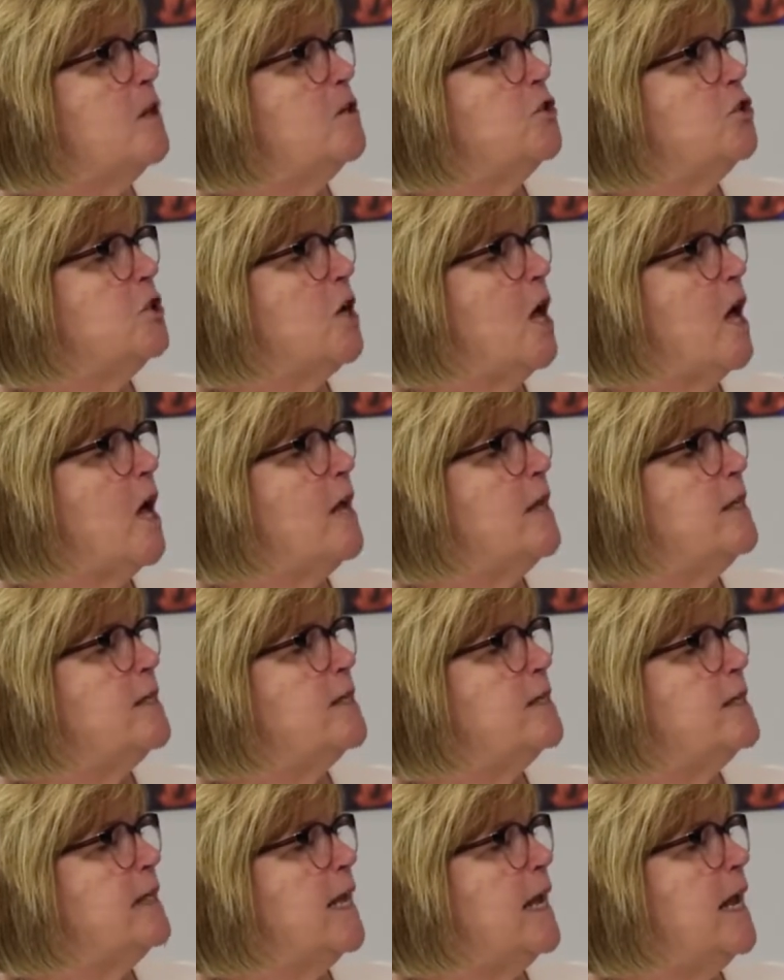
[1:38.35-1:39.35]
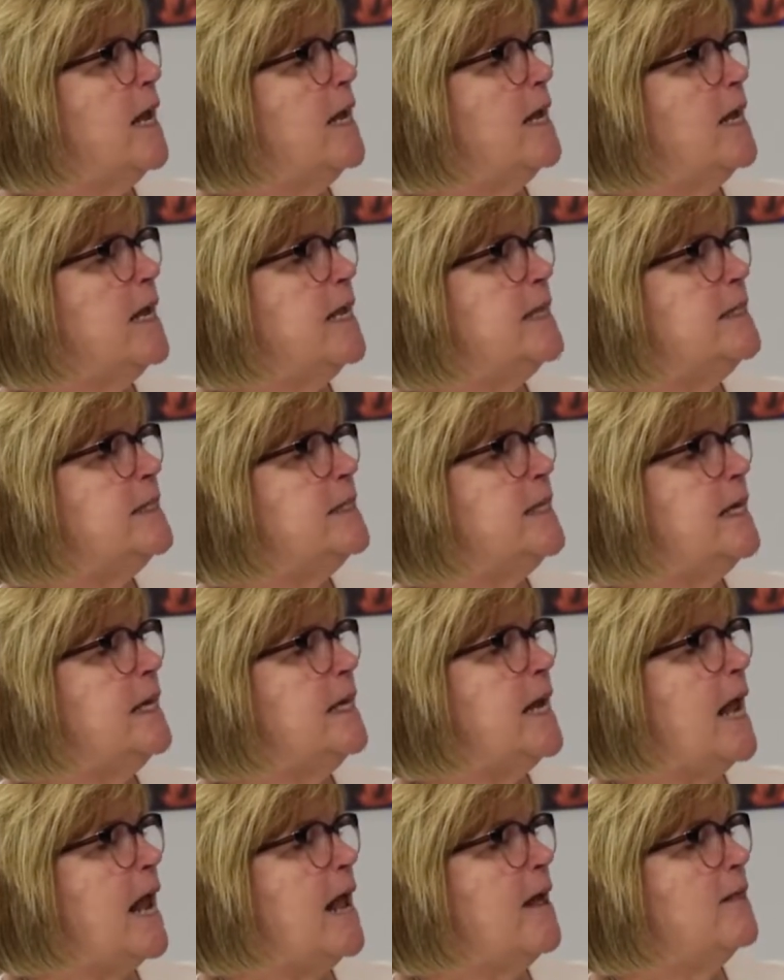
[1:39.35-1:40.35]
Sean said he'd
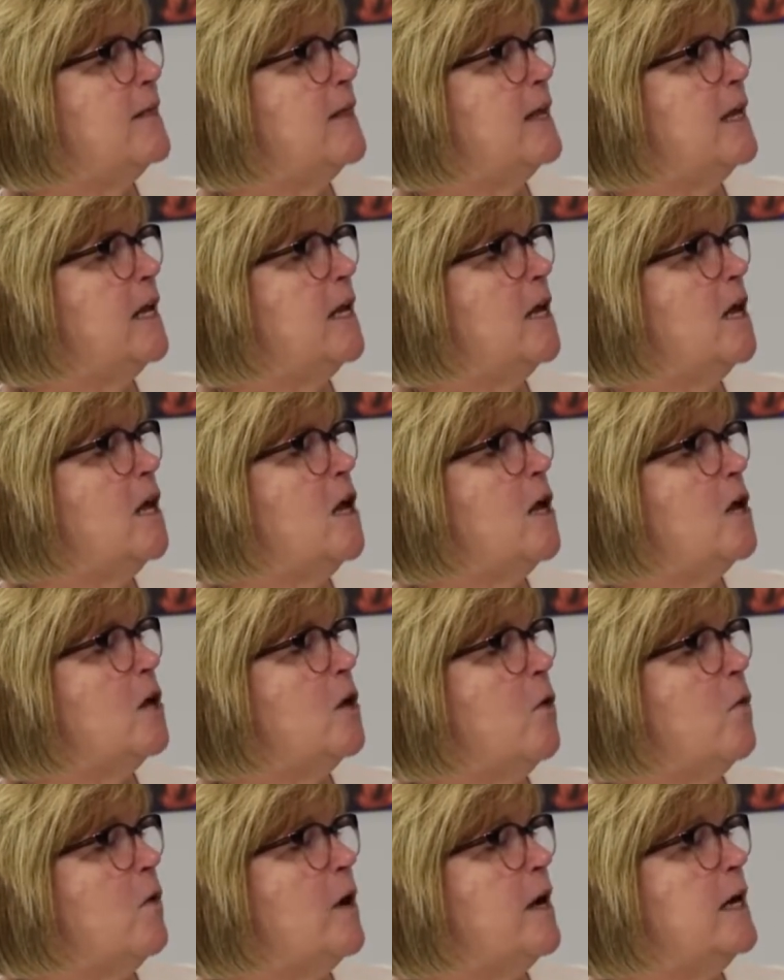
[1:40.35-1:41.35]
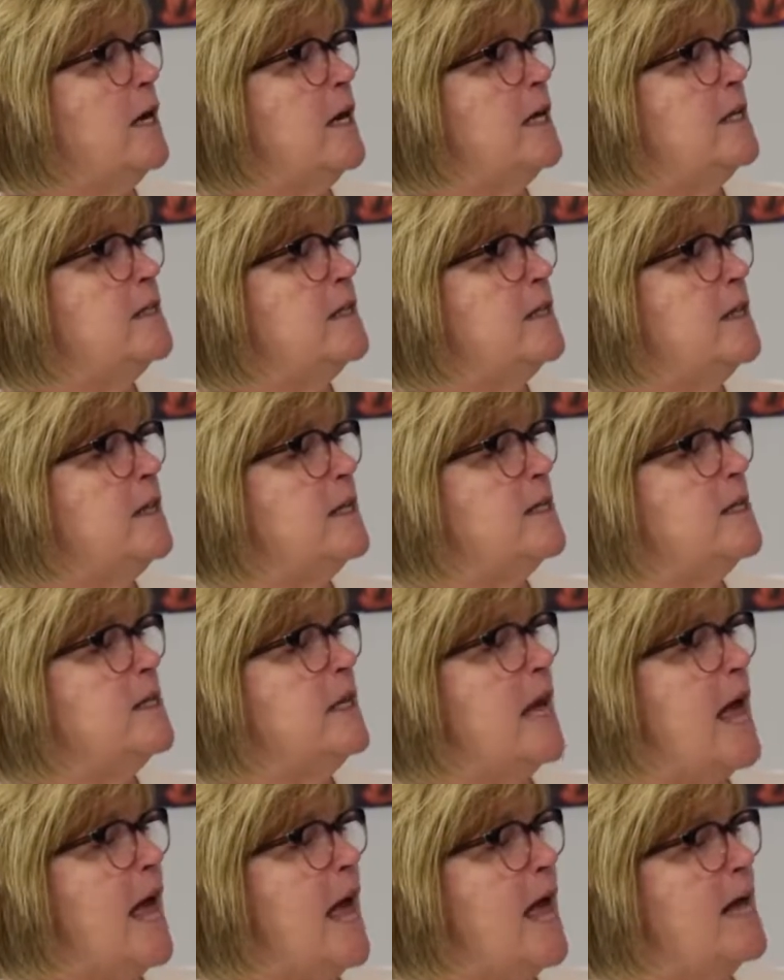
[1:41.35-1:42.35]
seen Anthony going into the
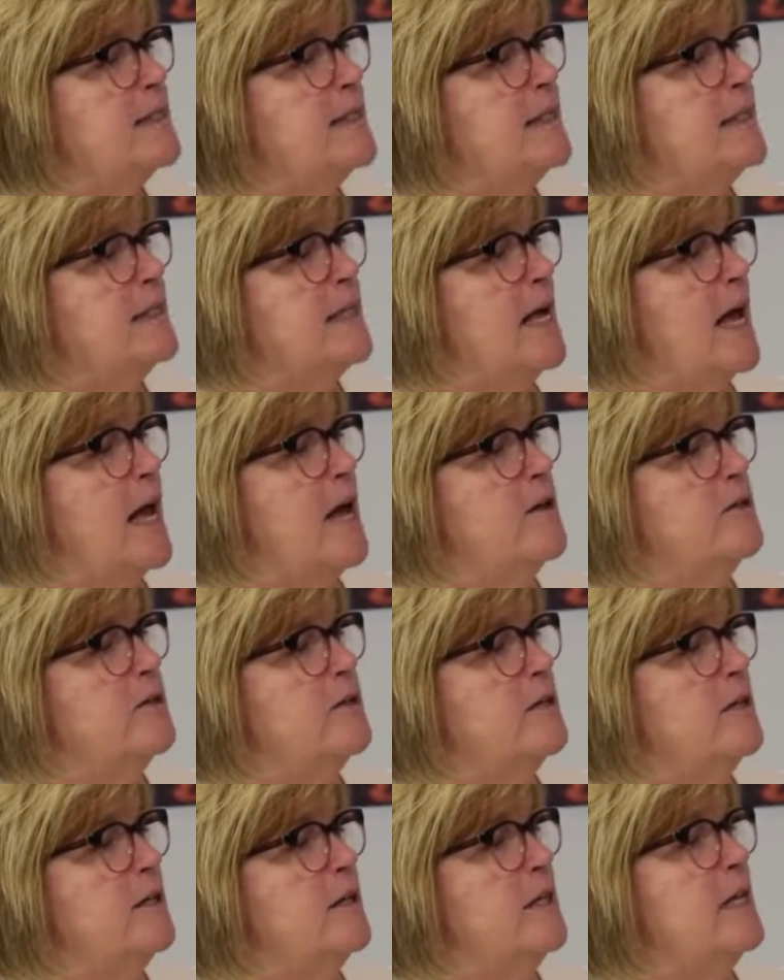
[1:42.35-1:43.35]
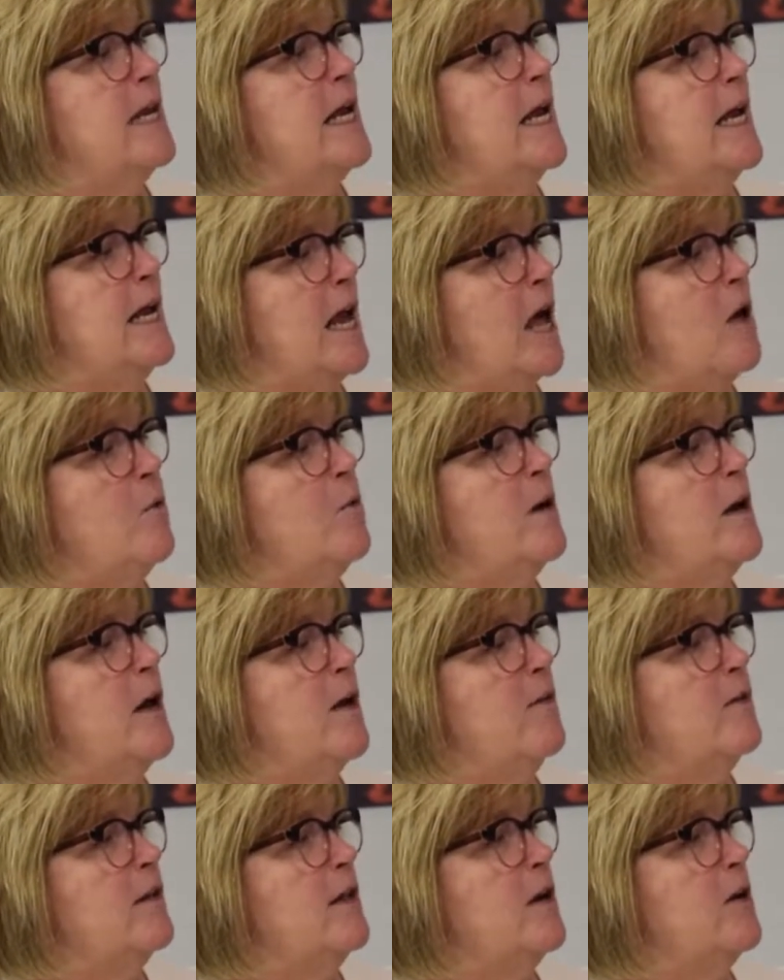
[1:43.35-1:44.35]
Diaz's house, and I went
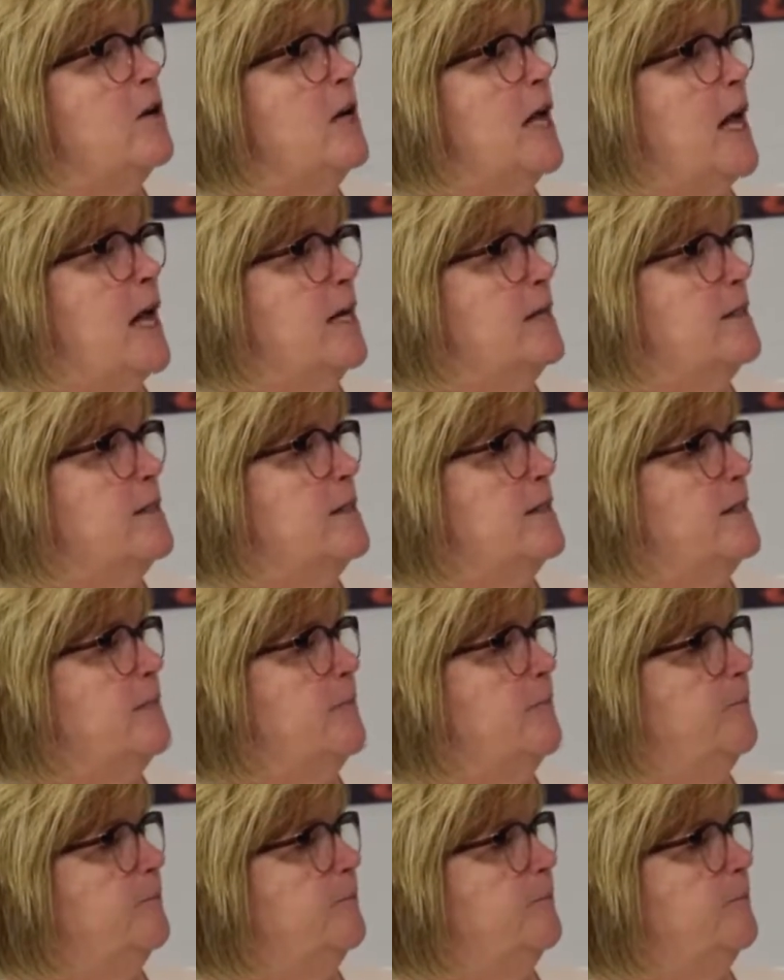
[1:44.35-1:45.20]
over there next.